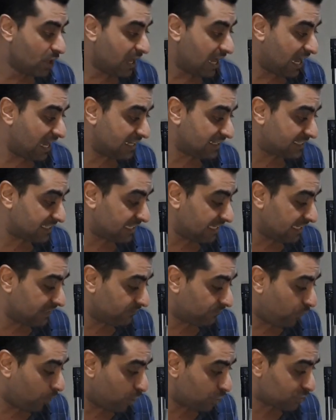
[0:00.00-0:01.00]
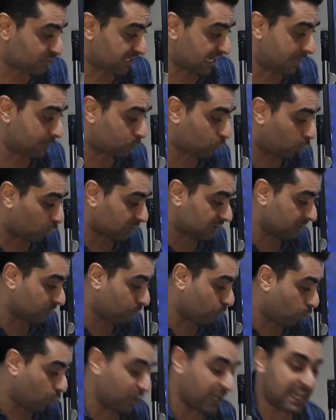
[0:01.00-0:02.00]
And in first game,
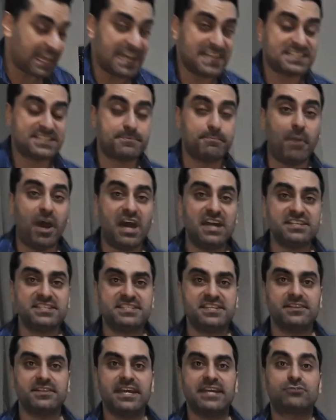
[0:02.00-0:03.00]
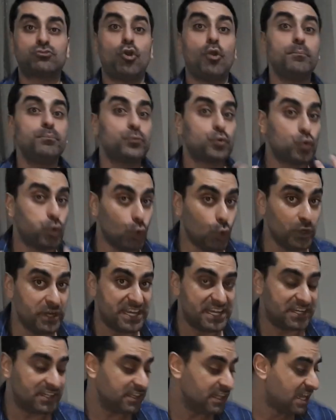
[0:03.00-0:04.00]
Tottenham won against Marseille at home
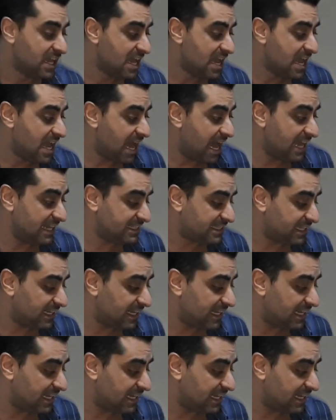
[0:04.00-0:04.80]
2-0. And